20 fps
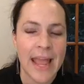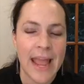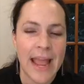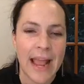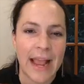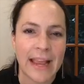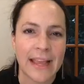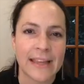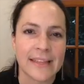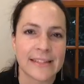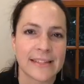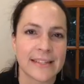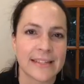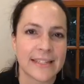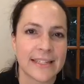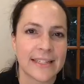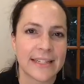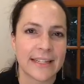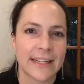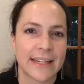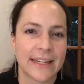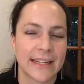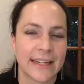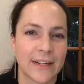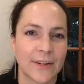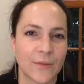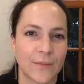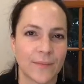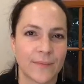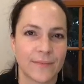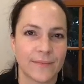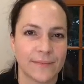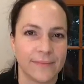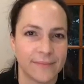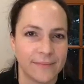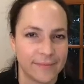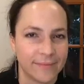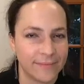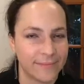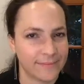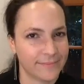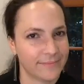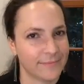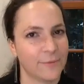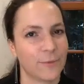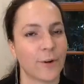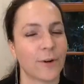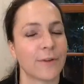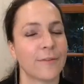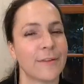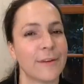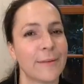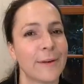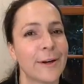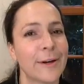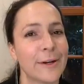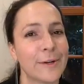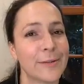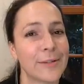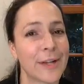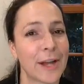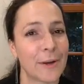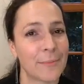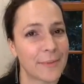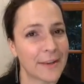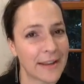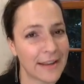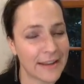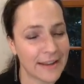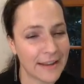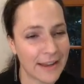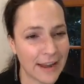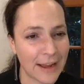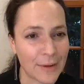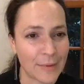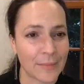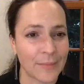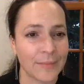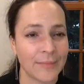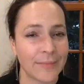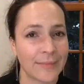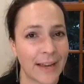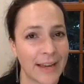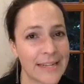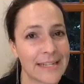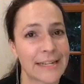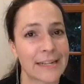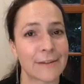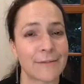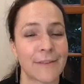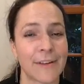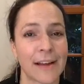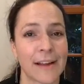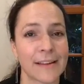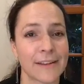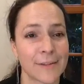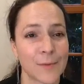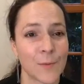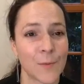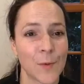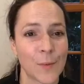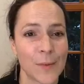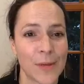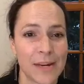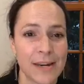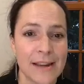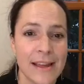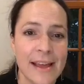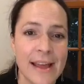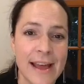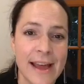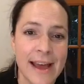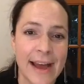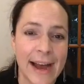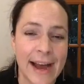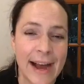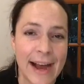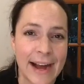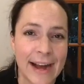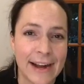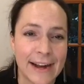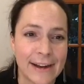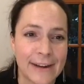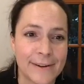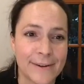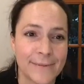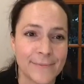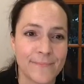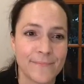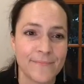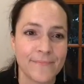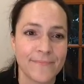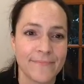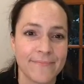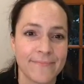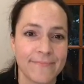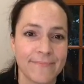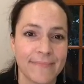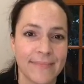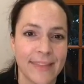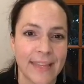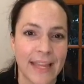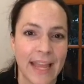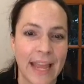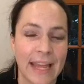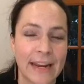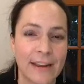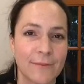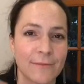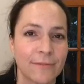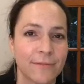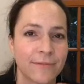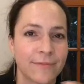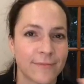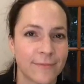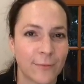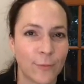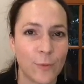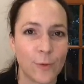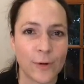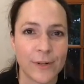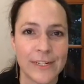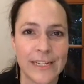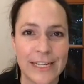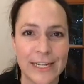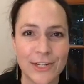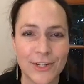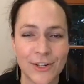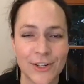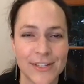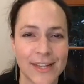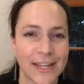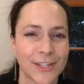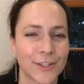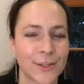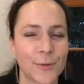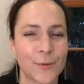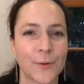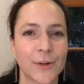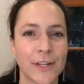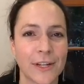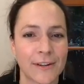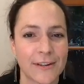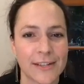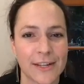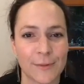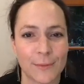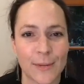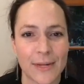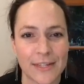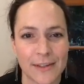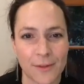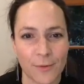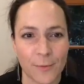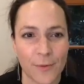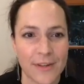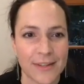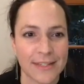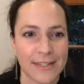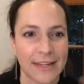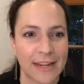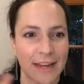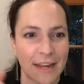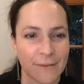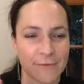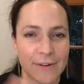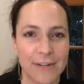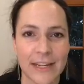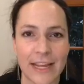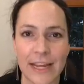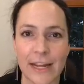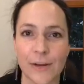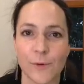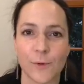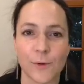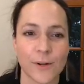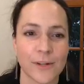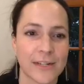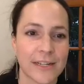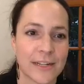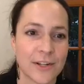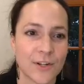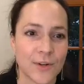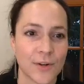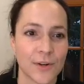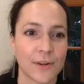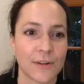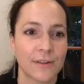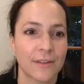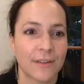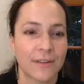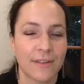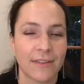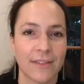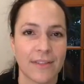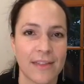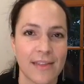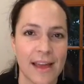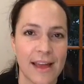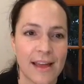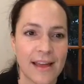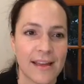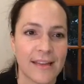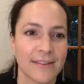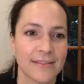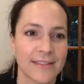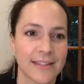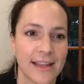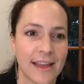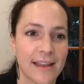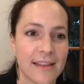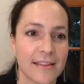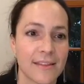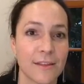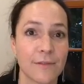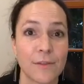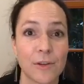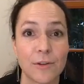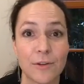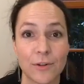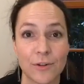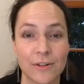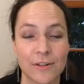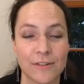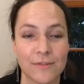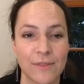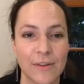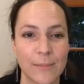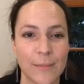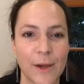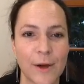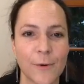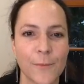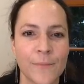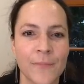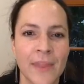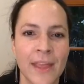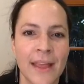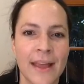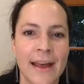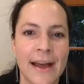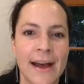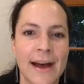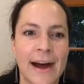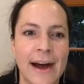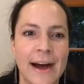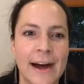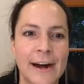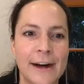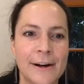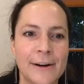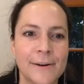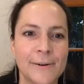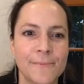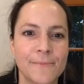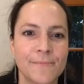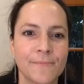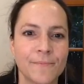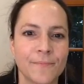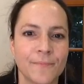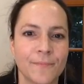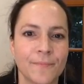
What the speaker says: And we're a female-owned company. I identify as a woman. And I've worn t-shirts. Actually, one year at South by Southwest, every day I wore a t-shirt that said the future is female. And